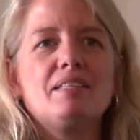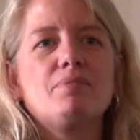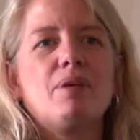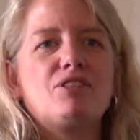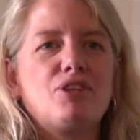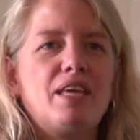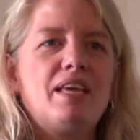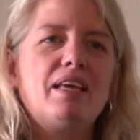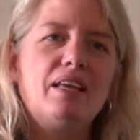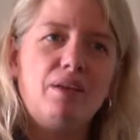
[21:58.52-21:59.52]

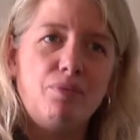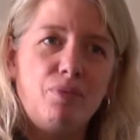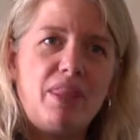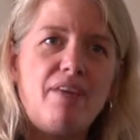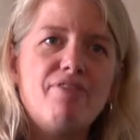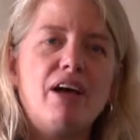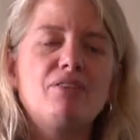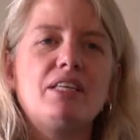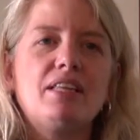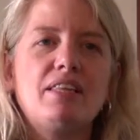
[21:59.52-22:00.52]
Especially they
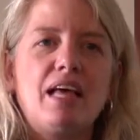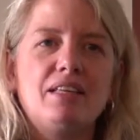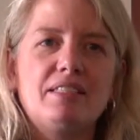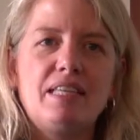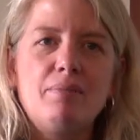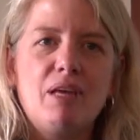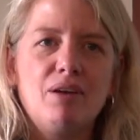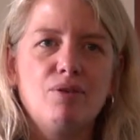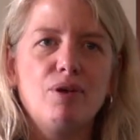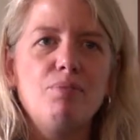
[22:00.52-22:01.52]
found in the
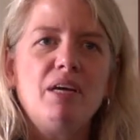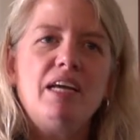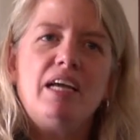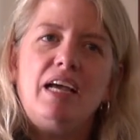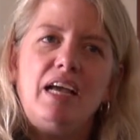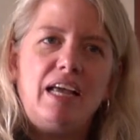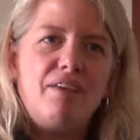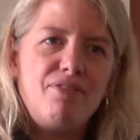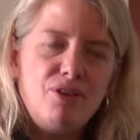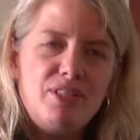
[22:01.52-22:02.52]
thalassaemia group,
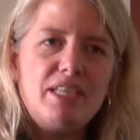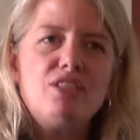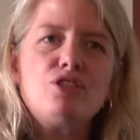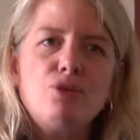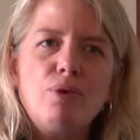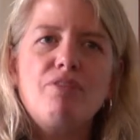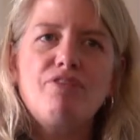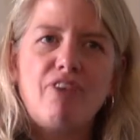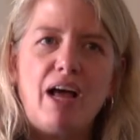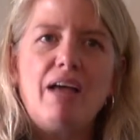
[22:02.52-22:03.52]
if you didn't do it
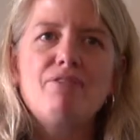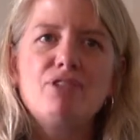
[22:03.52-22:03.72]
5 or